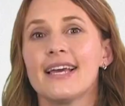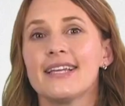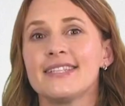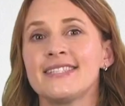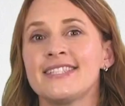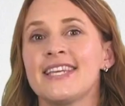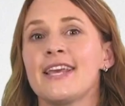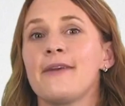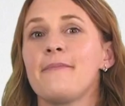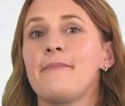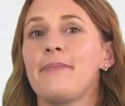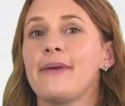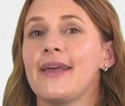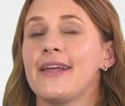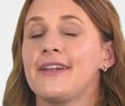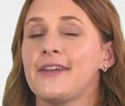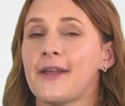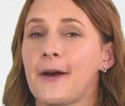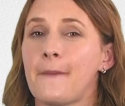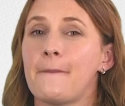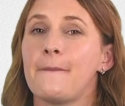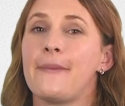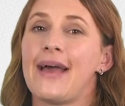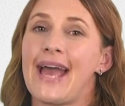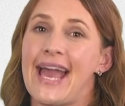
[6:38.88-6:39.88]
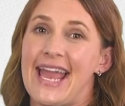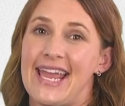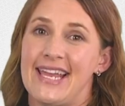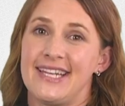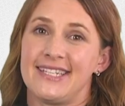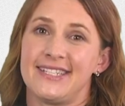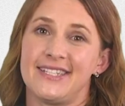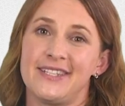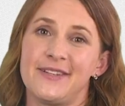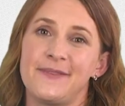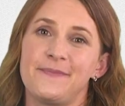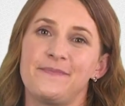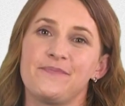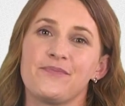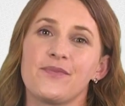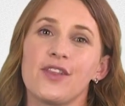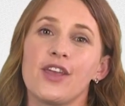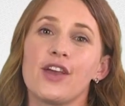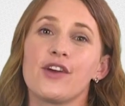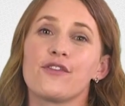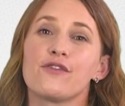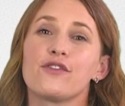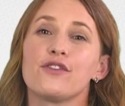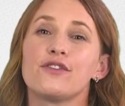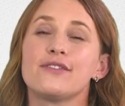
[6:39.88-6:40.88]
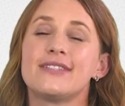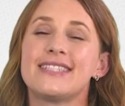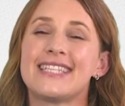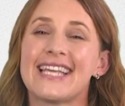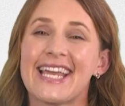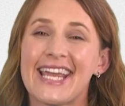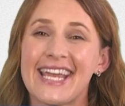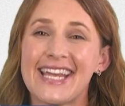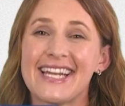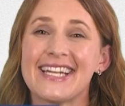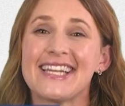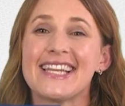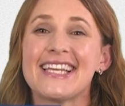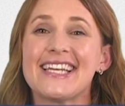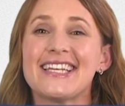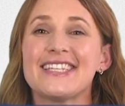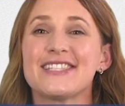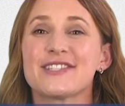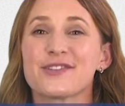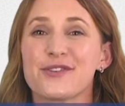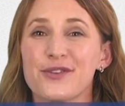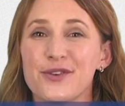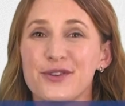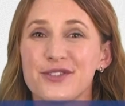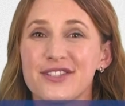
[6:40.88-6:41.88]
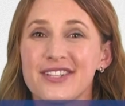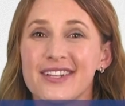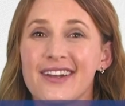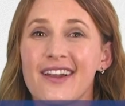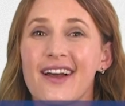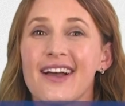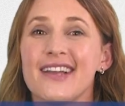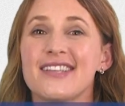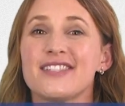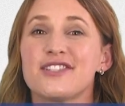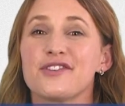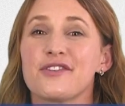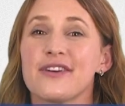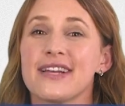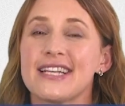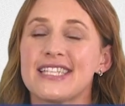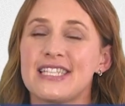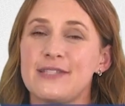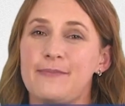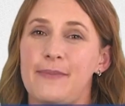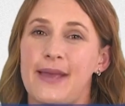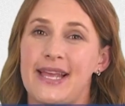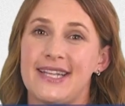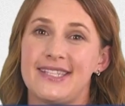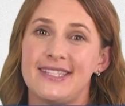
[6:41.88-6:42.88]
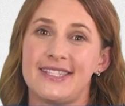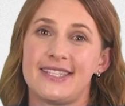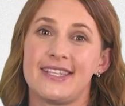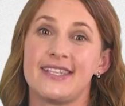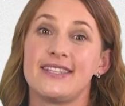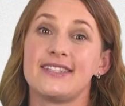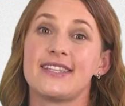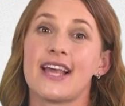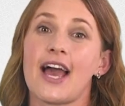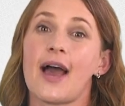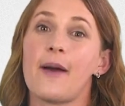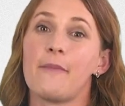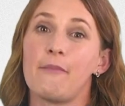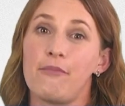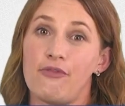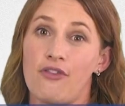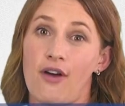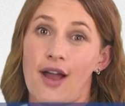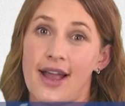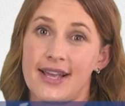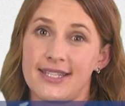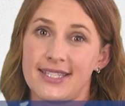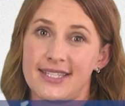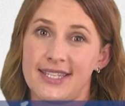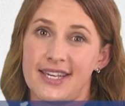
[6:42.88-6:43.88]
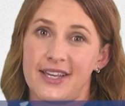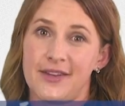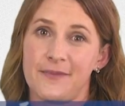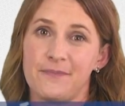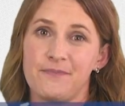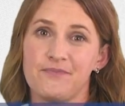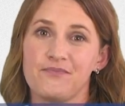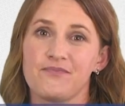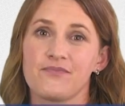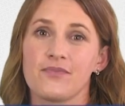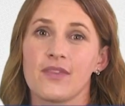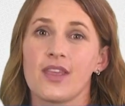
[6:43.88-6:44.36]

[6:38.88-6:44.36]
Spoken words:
Tip number 8, routinely scrutinize your expenses and pricing.